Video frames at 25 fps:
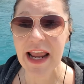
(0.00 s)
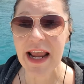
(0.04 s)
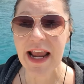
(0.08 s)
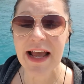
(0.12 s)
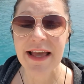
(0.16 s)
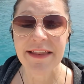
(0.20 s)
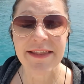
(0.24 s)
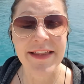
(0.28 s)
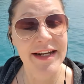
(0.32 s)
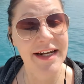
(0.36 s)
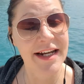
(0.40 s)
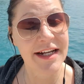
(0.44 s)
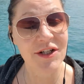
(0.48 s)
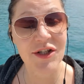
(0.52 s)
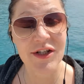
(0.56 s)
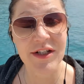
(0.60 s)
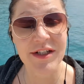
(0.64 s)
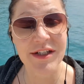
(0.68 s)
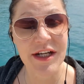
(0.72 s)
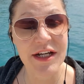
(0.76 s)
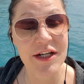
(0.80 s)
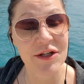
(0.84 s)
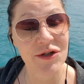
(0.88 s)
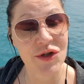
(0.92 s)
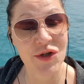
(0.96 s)
And then I
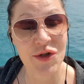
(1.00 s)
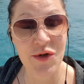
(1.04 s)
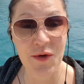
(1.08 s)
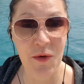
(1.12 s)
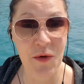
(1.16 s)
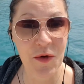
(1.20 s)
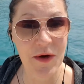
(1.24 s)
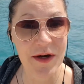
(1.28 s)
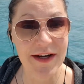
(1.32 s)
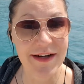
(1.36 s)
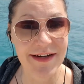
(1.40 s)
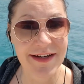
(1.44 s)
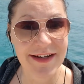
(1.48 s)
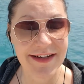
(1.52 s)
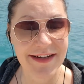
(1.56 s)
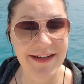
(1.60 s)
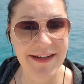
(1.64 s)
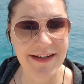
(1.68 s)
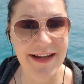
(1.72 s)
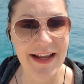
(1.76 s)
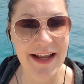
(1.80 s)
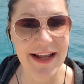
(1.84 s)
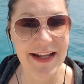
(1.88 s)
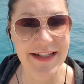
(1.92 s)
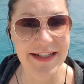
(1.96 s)
just enjoyed
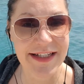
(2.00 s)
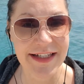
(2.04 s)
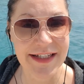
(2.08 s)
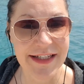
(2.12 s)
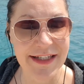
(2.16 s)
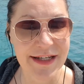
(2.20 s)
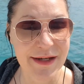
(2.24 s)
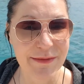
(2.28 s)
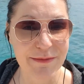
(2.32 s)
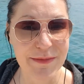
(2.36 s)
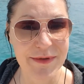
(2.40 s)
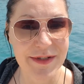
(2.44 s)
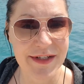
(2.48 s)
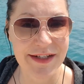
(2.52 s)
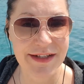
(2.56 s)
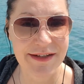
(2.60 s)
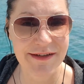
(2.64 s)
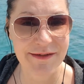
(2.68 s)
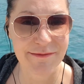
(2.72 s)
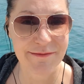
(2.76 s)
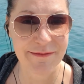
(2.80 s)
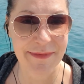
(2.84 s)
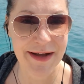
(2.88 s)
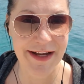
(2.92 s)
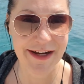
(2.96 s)
and sipped
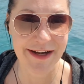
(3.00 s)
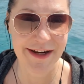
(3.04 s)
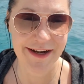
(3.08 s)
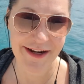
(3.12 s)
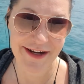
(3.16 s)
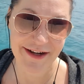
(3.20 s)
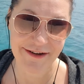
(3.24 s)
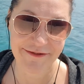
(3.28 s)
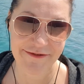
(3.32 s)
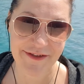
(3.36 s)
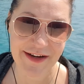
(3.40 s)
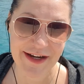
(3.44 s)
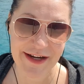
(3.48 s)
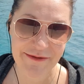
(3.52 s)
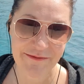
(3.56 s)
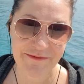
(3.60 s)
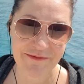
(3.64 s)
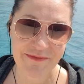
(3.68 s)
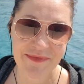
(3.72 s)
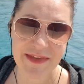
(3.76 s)
my coffee.